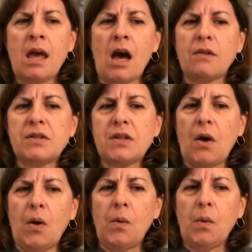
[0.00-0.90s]

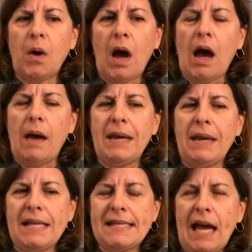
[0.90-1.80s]
So
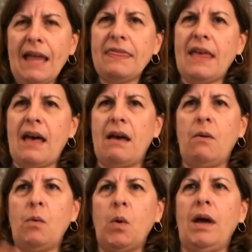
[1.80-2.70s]
it's not
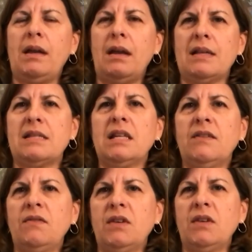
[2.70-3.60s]
that one as an
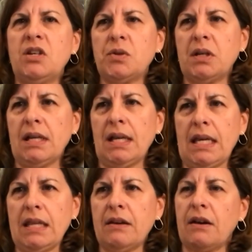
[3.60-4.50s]
individual
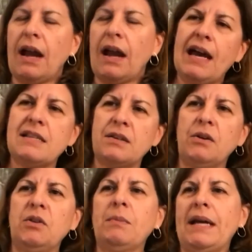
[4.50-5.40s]
either has a
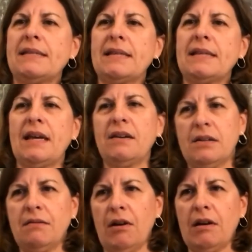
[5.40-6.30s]
growth mindset
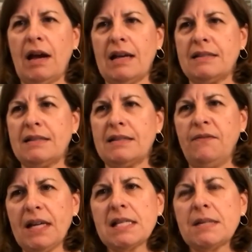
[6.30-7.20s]
or has a
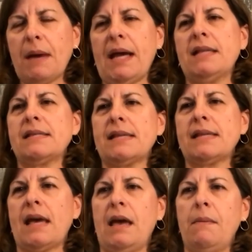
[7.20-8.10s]
fixed
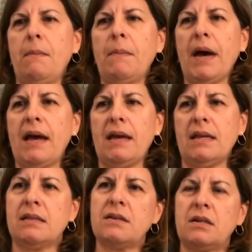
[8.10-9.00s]
mindset,
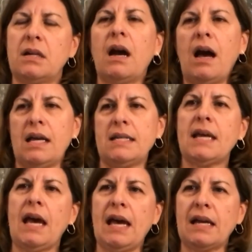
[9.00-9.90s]
but in certain
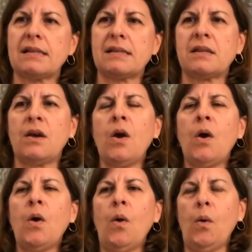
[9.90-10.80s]
contexts
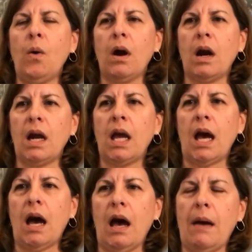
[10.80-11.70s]
or
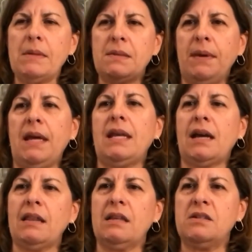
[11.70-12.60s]
depending on
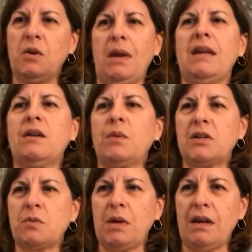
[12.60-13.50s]
the domain in which
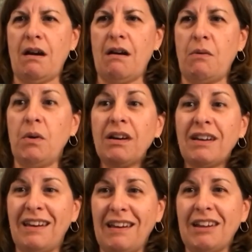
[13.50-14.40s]
we are
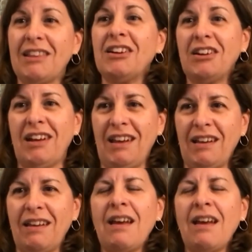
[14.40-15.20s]
working and learning,